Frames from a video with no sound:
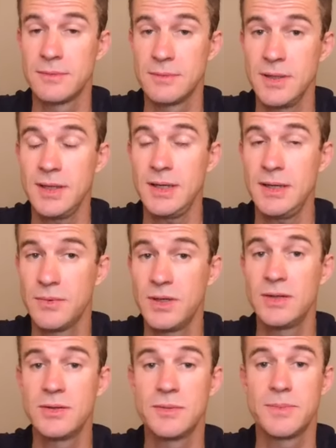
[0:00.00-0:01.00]
Yeah,
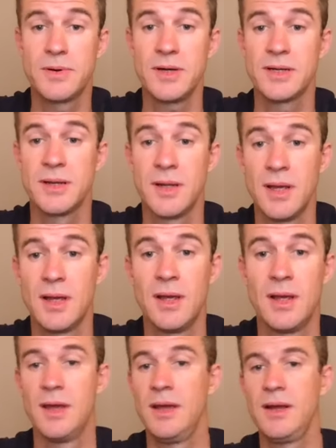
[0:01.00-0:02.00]
really good point.
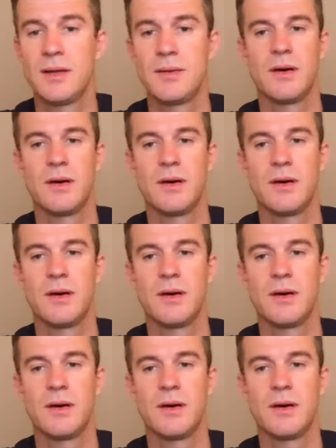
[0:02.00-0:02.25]
You know,